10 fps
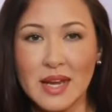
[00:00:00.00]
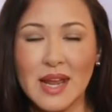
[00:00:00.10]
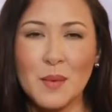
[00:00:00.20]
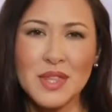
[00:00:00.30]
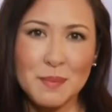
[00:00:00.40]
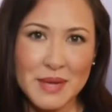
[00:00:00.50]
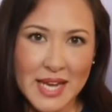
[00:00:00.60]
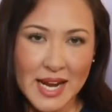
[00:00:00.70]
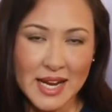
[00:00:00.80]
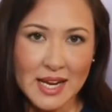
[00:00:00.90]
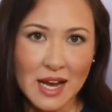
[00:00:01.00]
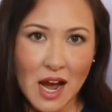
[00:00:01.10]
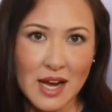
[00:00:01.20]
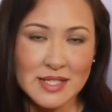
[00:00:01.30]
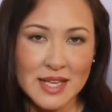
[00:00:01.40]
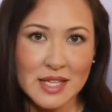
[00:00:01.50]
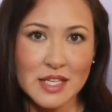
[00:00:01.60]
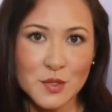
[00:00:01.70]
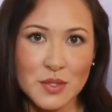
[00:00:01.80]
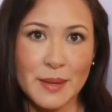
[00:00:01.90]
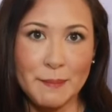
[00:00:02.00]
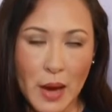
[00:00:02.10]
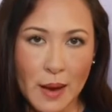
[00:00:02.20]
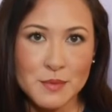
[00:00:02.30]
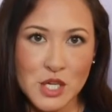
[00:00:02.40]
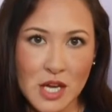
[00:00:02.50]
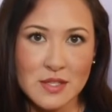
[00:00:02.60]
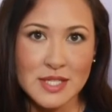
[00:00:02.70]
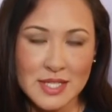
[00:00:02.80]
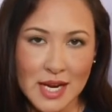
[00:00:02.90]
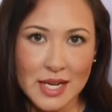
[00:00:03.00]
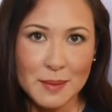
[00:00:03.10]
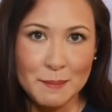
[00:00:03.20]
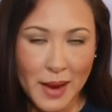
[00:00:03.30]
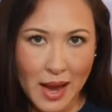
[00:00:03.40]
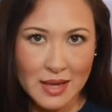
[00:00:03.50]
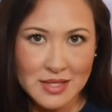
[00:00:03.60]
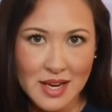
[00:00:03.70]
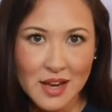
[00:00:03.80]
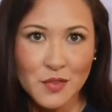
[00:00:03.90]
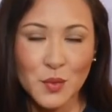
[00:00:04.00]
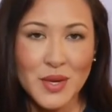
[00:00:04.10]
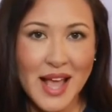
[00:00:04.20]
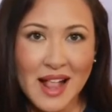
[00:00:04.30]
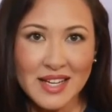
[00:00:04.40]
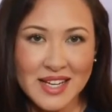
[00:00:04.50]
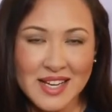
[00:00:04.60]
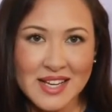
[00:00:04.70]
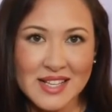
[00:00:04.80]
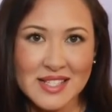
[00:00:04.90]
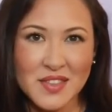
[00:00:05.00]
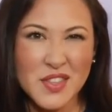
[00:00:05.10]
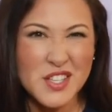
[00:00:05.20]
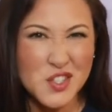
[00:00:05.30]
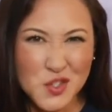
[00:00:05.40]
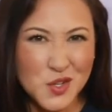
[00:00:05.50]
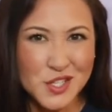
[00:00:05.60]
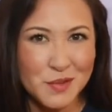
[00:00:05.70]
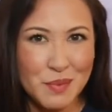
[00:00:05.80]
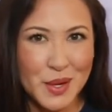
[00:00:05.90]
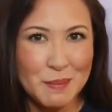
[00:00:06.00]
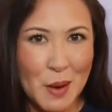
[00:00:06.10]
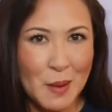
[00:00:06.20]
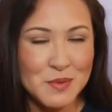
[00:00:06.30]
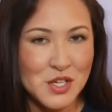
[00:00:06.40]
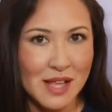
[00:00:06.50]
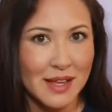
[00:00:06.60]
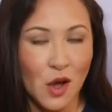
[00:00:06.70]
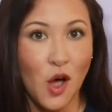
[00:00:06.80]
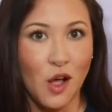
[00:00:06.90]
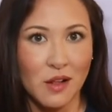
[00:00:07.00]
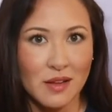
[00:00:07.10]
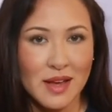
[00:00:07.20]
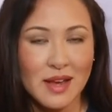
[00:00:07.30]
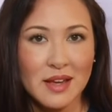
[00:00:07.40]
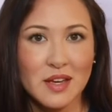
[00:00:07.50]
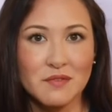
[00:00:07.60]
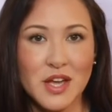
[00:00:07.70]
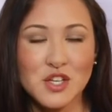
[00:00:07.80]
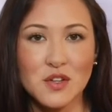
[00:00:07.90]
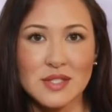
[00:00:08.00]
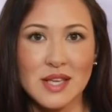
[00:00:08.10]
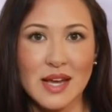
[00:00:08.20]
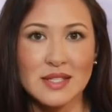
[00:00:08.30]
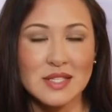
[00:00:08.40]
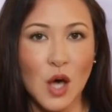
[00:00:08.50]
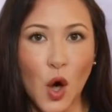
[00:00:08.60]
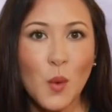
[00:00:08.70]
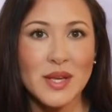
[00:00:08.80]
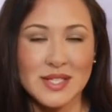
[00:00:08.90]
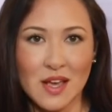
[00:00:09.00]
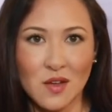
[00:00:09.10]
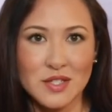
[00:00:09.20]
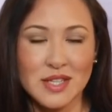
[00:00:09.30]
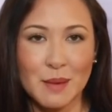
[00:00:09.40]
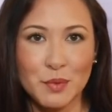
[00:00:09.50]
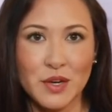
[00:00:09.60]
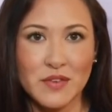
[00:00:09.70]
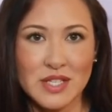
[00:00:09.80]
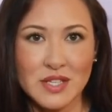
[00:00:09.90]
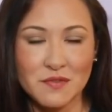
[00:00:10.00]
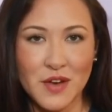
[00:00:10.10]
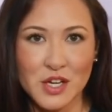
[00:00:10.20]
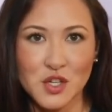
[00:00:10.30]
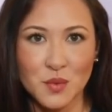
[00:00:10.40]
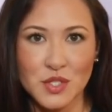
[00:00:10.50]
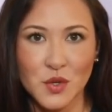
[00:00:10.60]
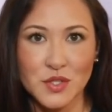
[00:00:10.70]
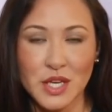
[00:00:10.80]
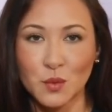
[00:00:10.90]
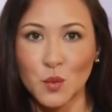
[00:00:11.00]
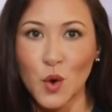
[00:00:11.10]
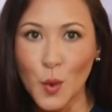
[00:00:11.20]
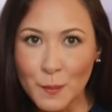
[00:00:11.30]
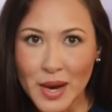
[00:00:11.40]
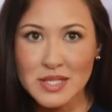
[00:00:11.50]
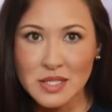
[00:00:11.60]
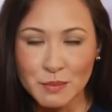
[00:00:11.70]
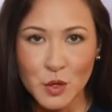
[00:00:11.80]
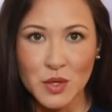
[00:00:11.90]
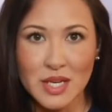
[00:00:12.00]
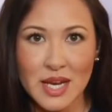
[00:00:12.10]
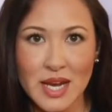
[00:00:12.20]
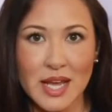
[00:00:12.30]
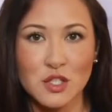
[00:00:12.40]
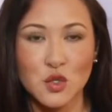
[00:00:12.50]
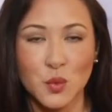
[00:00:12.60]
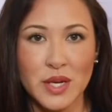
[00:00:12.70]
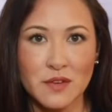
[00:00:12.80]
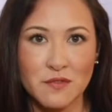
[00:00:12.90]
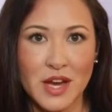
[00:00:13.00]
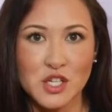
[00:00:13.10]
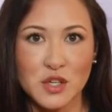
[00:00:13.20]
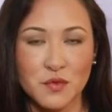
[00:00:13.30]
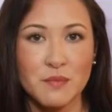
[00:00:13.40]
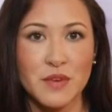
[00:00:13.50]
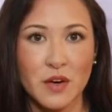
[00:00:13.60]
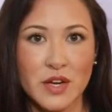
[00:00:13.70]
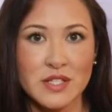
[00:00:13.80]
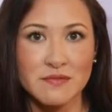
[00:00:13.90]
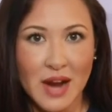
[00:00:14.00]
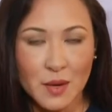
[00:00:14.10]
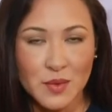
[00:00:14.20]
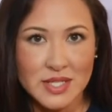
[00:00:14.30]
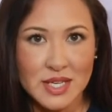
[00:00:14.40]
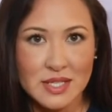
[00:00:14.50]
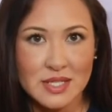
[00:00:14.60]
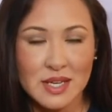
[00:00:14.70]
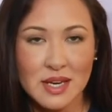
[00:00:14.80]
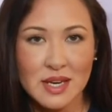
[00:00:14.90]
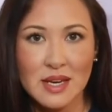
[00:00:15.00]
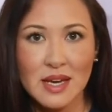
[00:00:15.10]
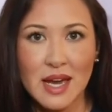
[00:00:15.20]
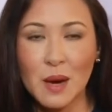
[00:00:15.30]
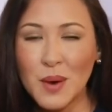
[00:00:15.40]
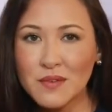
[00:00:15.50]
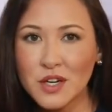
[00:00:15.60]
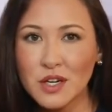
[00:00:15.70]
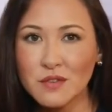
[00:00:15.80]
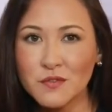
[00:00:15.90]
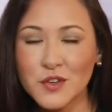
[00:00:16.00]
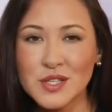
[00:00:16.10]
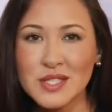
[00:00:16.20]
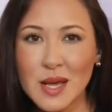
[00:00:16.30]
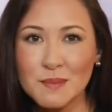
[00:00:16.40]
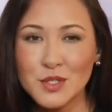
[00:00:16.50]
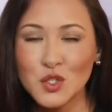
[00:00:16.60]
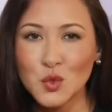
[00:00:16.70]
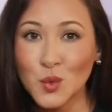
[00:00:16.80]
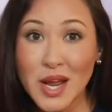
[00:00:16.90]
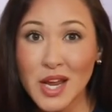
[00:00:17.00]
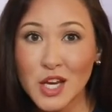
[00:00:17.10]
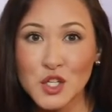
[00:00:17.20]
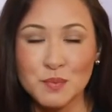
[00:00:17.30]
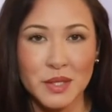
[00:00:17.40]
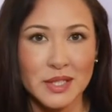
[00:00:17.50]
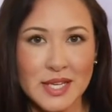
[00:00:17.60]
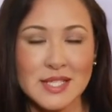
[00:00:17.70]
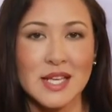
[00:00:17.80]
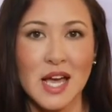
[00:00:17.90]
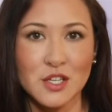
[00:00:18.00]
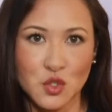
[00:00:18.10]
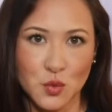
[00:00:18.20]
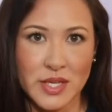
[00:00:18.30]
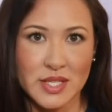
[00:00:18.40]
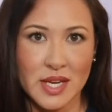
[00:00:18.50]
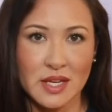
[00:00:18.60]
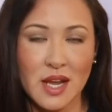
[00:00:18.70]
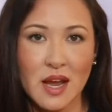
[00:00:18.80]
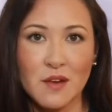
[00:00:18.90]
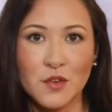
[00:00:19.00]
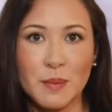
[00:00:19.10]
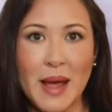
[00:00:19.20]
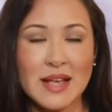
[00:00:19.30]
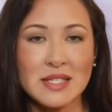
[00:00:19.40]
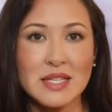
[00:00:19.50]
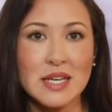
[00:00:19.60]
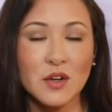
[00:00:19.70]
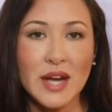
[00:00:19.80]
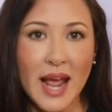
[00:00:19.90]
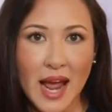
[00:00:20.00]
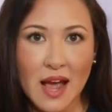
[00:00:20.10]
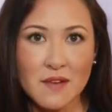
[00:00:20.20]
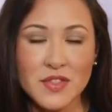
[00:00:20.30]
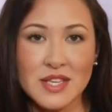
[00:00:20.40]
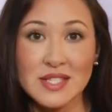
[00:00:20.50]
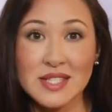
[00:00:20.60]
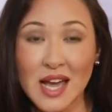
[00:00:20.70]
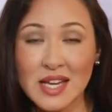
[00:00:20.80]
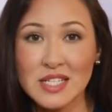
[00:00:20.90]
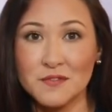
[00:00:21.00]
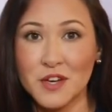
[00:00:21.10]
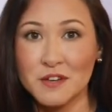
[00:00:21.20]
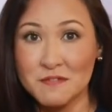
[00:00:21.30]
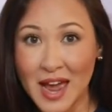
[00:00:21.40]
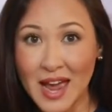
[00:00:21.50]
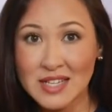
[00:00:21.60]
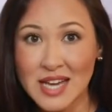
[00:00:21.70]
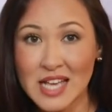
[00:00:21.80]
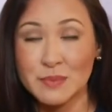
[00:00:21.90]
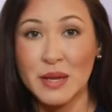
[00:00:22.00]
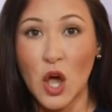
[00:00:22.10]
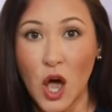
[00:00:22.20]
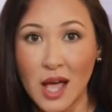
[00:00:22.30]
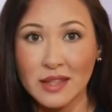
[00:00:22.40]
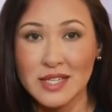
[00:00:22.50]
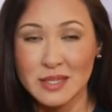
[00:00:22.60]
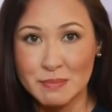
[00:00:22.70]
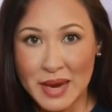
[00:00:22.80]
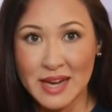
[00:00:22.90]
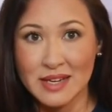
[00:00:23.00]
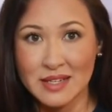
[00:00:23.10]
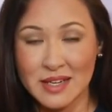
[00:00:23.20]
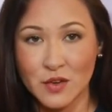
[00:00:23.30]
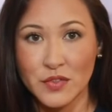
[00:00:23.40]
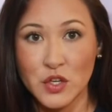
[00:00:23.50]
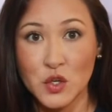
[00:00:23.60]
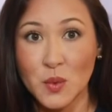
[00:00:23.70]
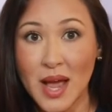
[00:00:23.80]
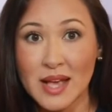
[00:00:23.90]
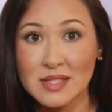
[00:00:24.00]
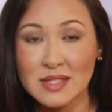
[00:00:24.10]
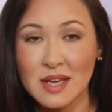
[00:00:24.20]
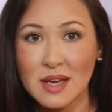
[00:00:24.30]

Now, in the beginning, I said this was a bombshell study, but the reality is this shouldn't have been a bombshell at all. Conventional science has always held that previous infection results in robust immunity against reinfection from various viruses. However, for some strange politicized reason, for the past year and a half, this scientific fact has been hotly debated here in the U.S.